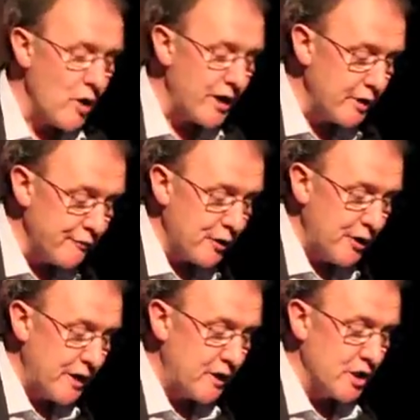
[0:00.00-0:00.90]
writing
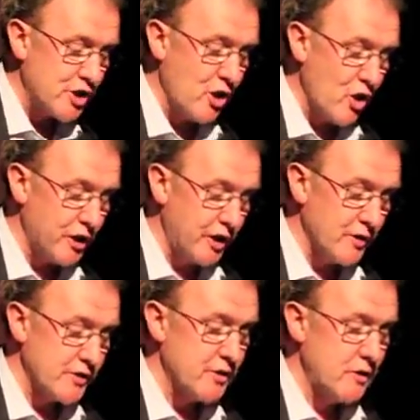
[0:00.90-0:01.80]
for an English
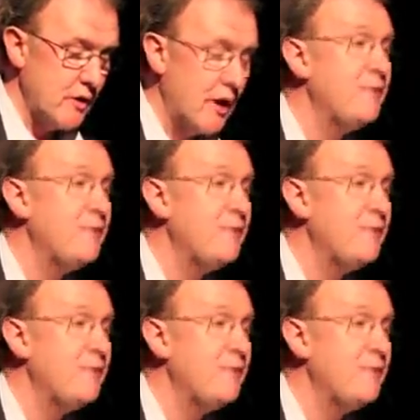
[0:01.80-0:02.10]
audience.